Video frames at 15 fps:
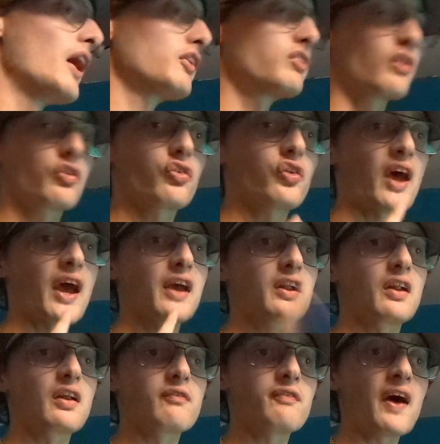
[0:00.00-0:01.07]
I should say
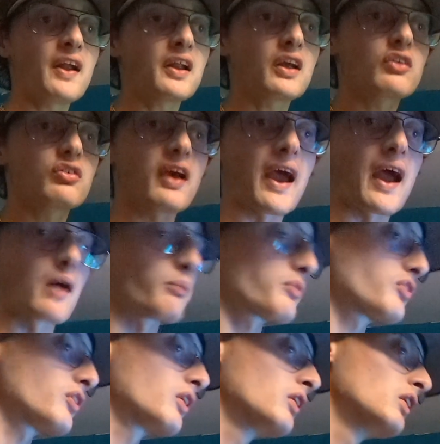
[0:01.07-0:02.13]
the defending
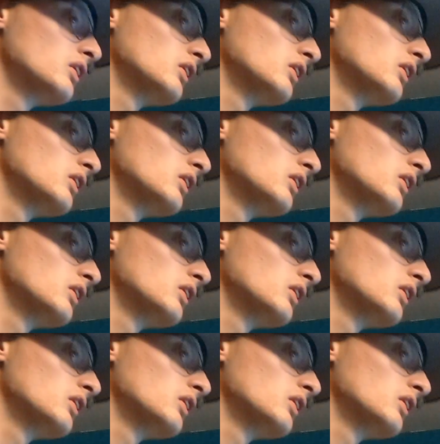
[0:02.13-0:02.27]
champs,